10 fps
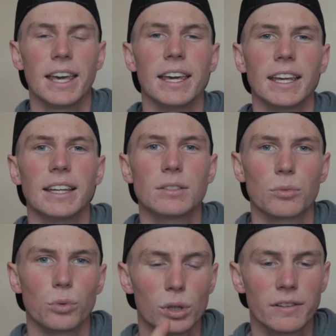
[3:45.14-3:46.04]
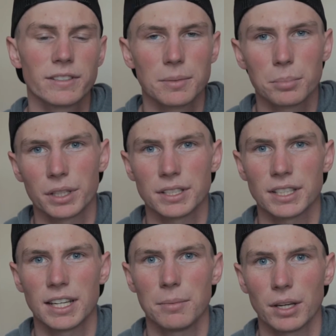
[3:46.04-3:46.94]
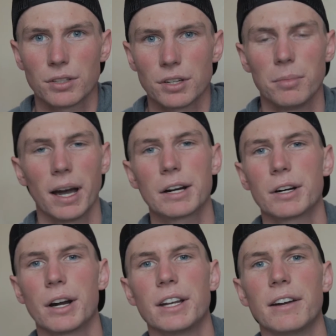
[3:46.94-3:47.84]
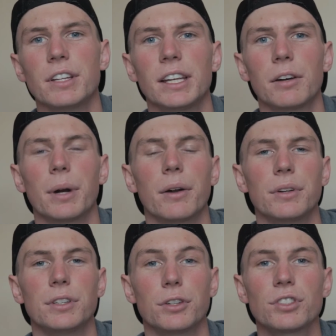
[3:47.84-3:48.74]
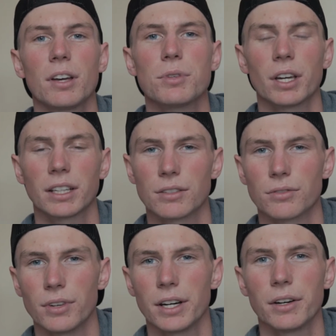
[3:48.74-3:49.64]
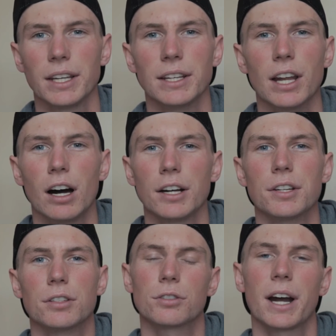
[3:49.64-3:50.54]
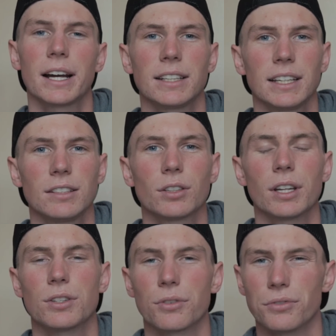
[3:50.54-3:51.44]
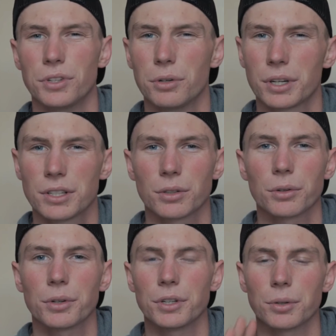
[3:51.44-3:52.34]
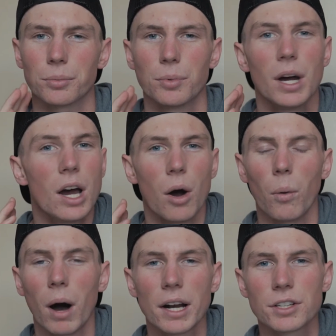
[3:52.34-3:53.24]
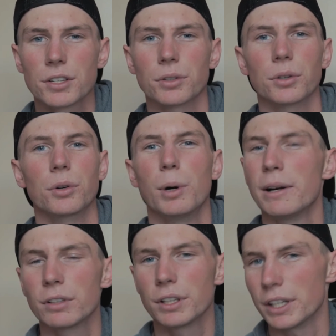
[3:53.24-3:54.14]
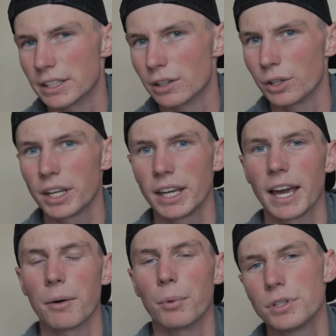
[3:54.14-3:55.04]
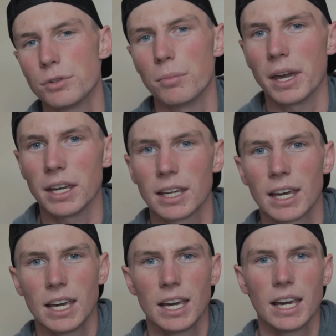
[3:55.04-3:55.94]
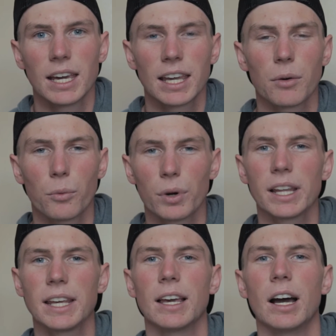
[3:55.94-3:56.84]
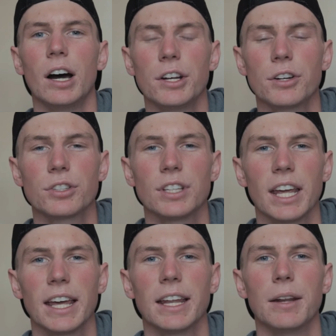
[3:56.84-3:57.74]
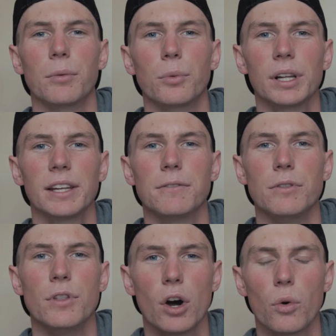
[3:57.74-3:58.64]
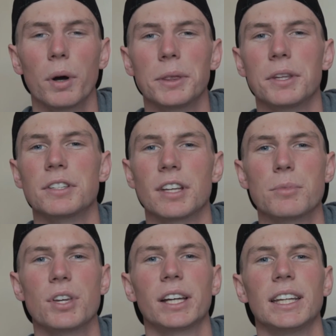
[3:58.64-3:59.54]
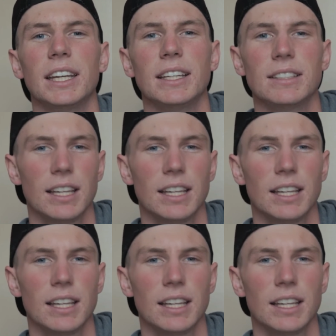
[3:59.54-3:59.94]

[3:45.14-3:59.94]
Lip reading: is rule of simplicity. Make sure your background and everything around your subject is very non-distracting so that your viewers or your watchers or whoever is looking at what you make can really understand and really know what the subject is